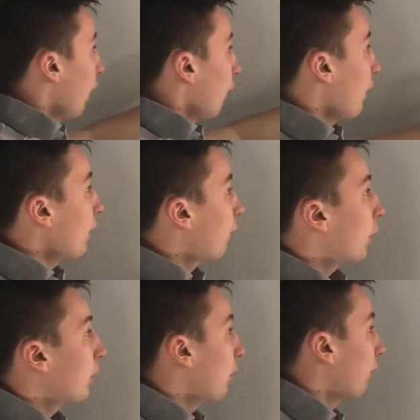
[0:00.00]
Find the
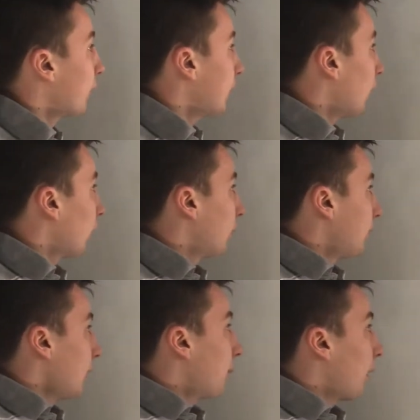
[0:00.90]
volume of the solid
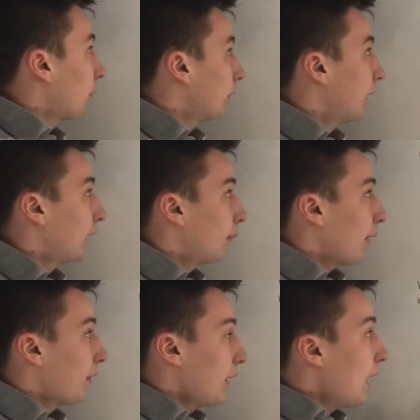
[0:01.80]
obtained by rotating
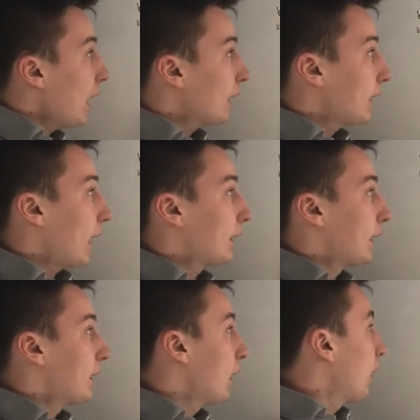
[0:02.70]
about the
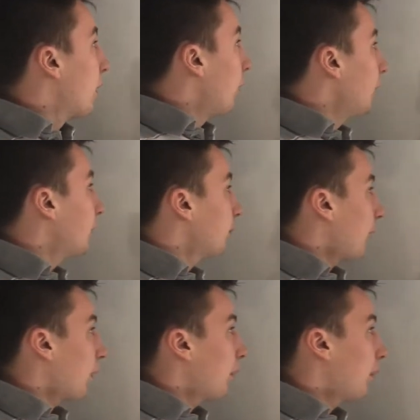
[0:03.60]
x-axis, the region
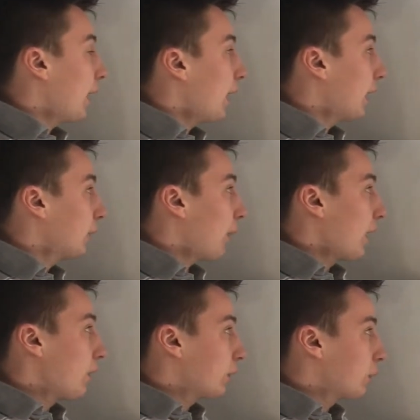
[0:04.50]
bounded by
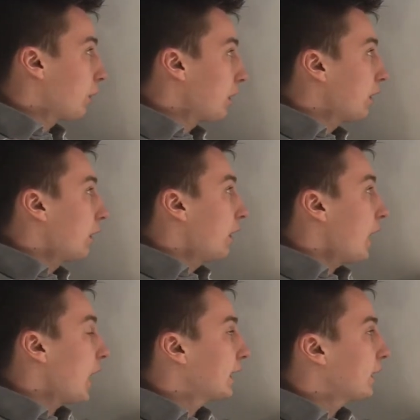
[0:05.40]
xy equals 1,
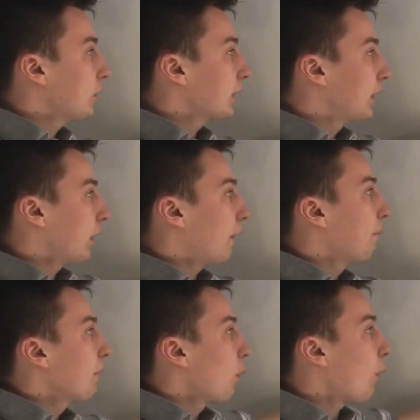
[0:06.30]
x equals 0,
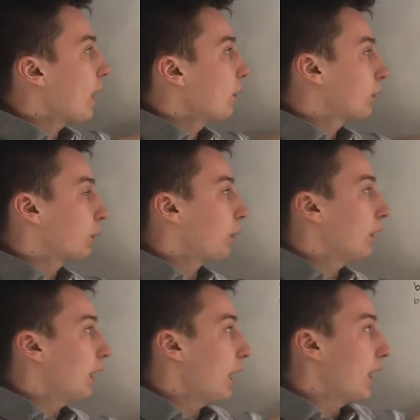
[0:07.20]
y equals
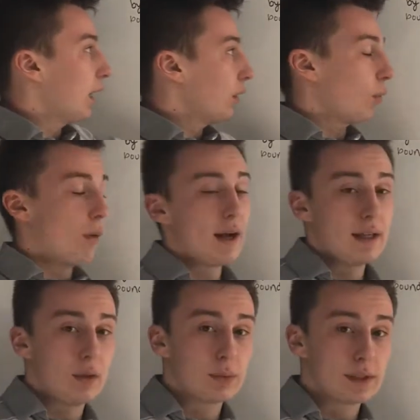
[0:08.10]
1, and y
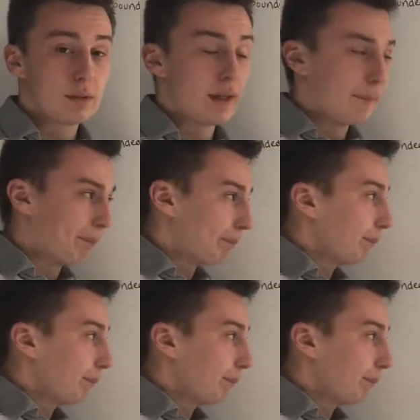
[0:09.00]
equals 3.